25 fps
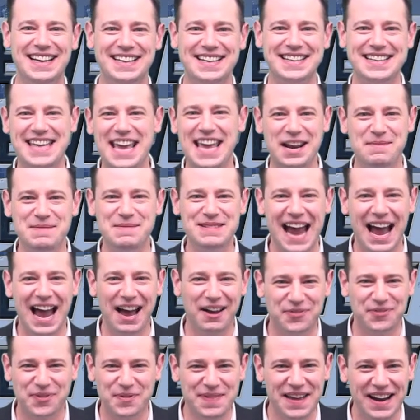Get him
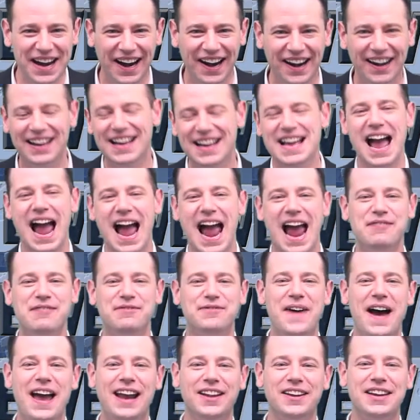down from there. And
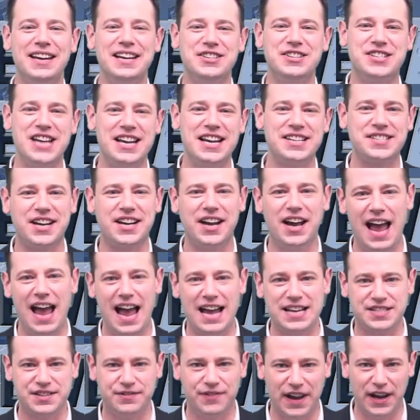finally, Jessica
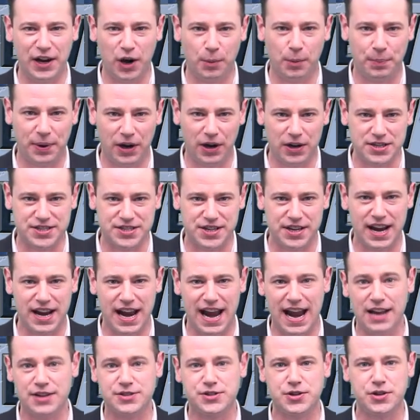Acevedo Pearson
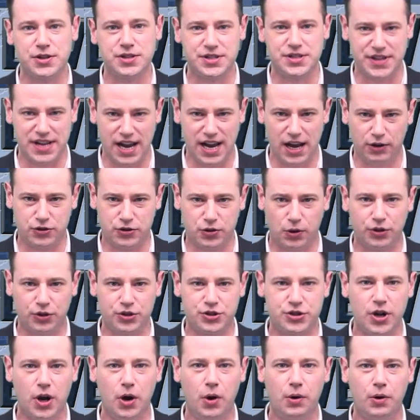answers the age-old
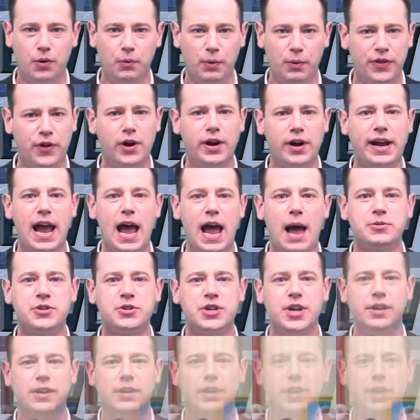joke with her caption,